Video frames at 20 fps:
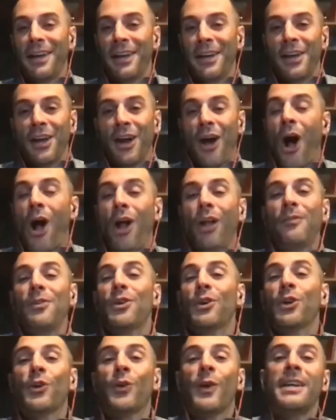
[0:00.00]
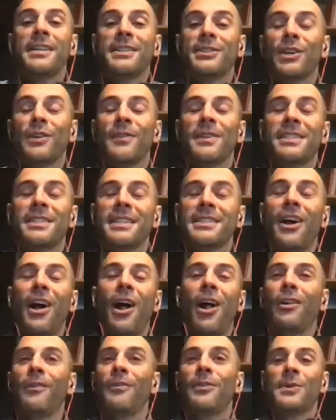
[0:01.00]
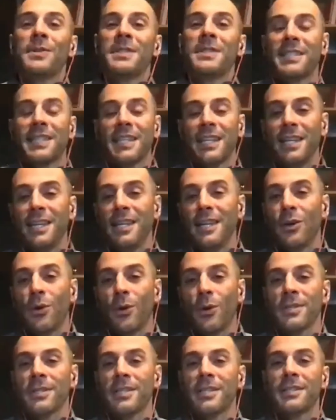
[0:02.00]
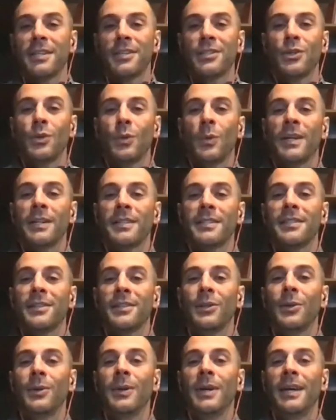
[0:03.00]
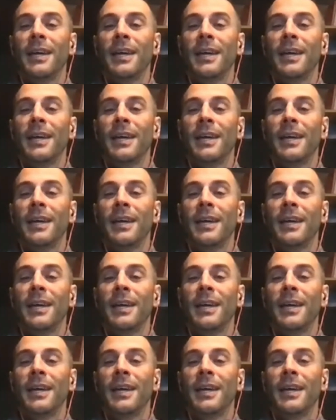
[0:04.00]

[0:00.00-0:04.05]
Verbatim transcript: all of your great services, all of those CE courses that you went to,